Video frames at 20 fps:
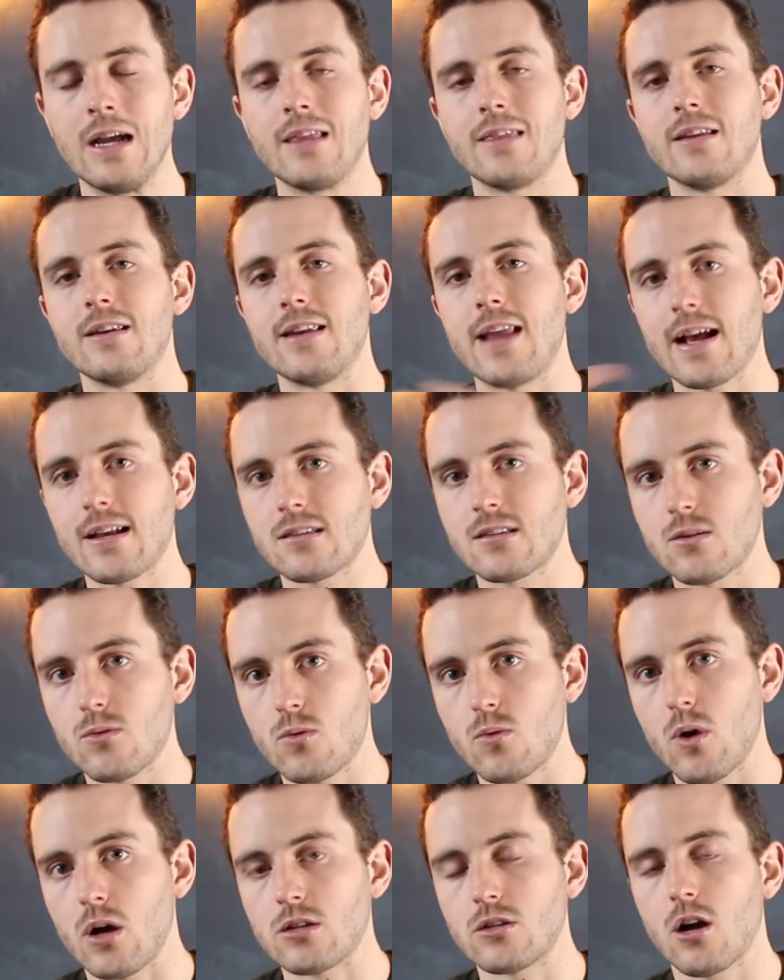The next thing we
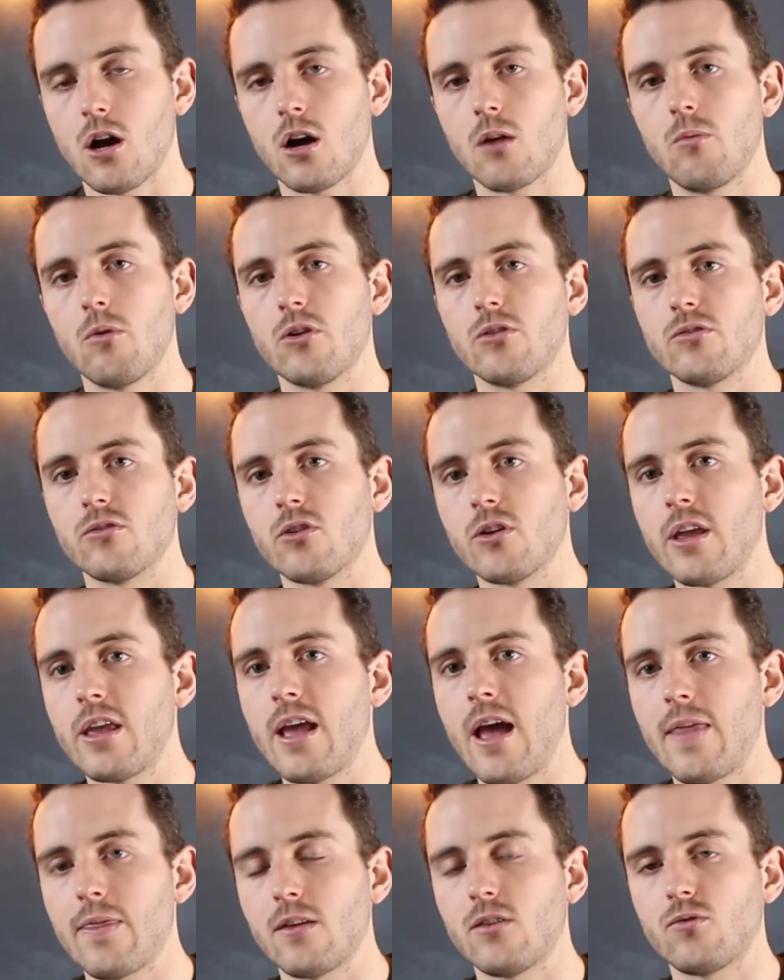want to talk about is looking
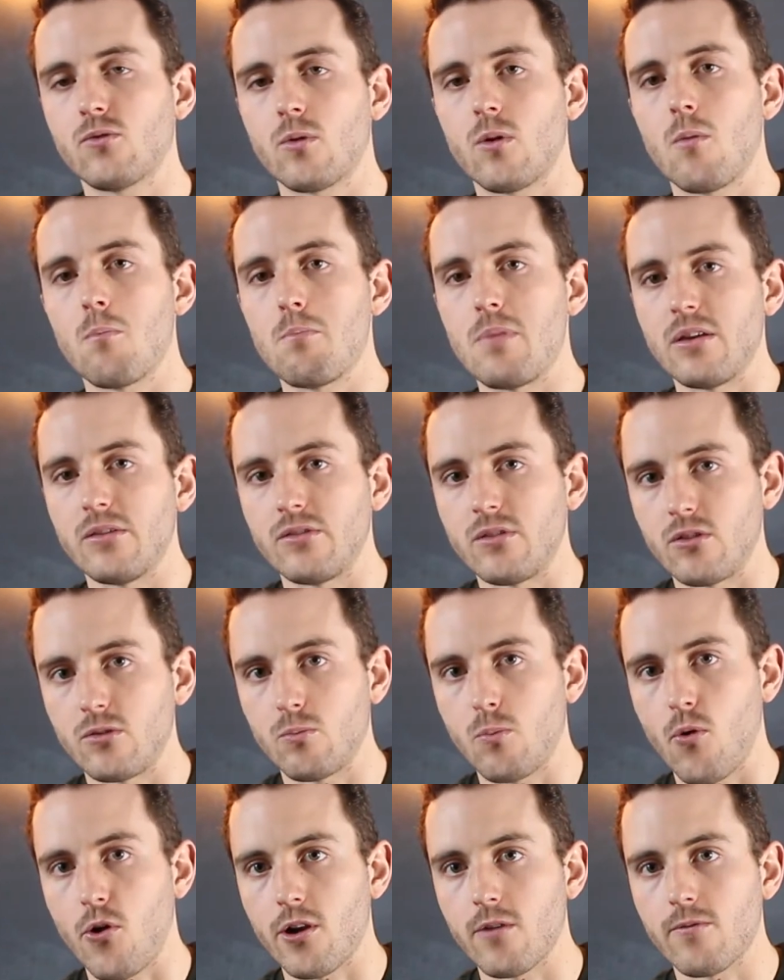at this from a business
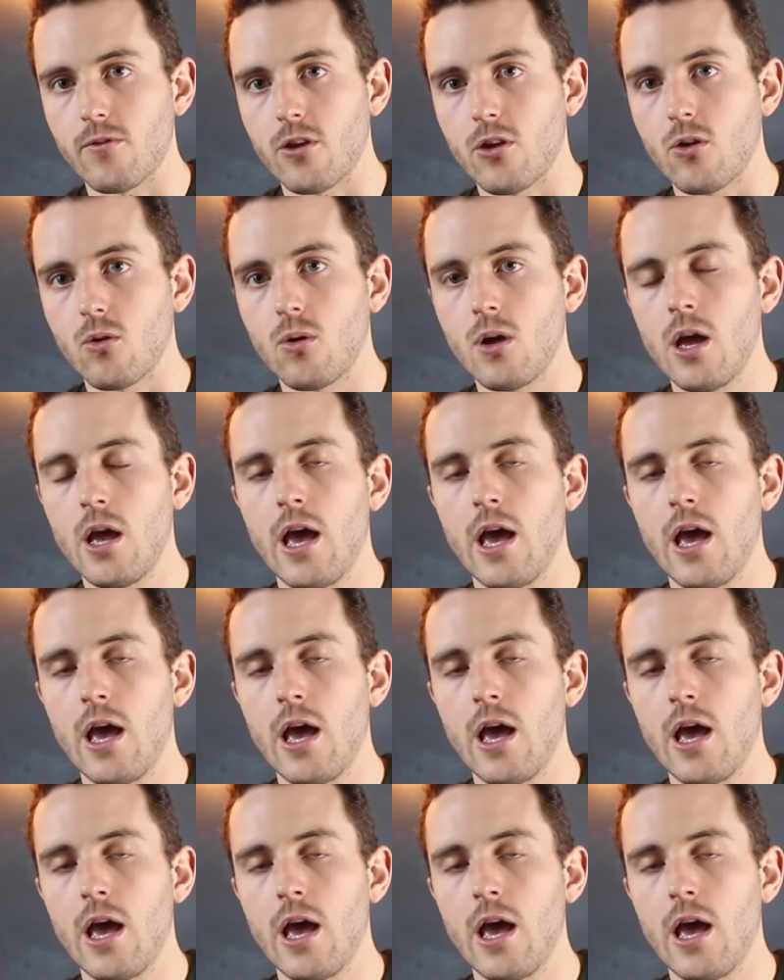point of view.